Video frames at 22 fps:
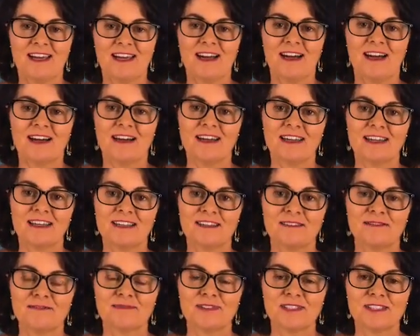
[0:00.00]
I
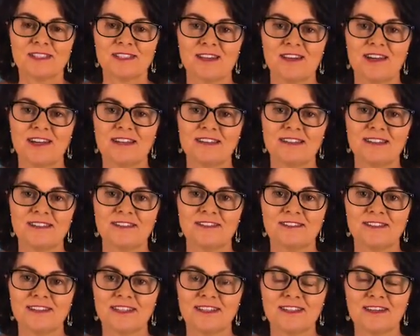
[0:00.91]
decided
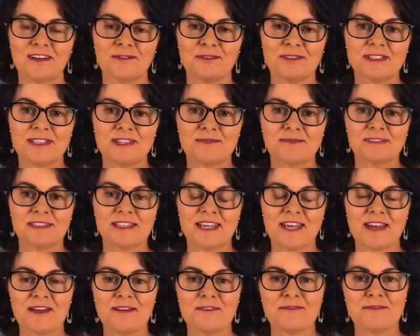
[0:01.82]
that I would definitely
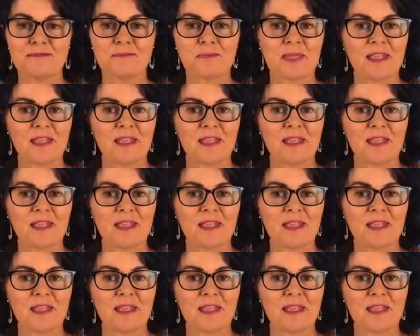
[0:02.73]
have